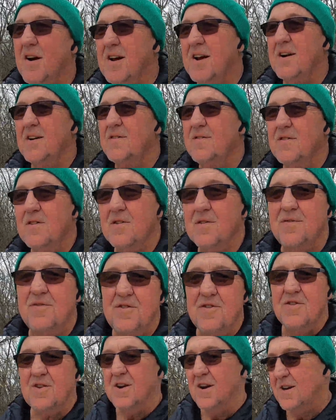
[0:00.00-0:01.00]
interview a
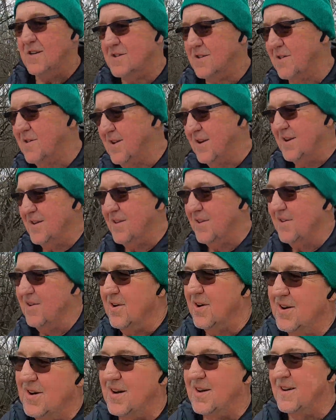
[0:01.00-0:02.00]
few guys already,
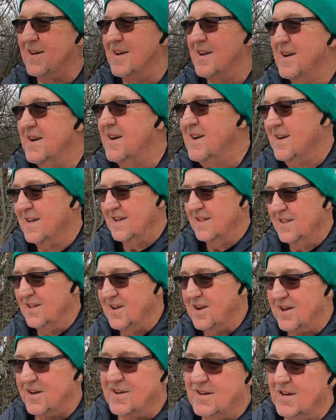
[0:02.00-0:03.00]
though. A
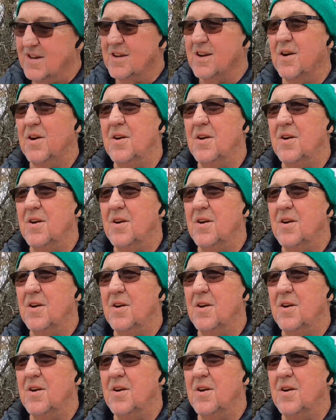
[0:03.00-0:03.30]
lot of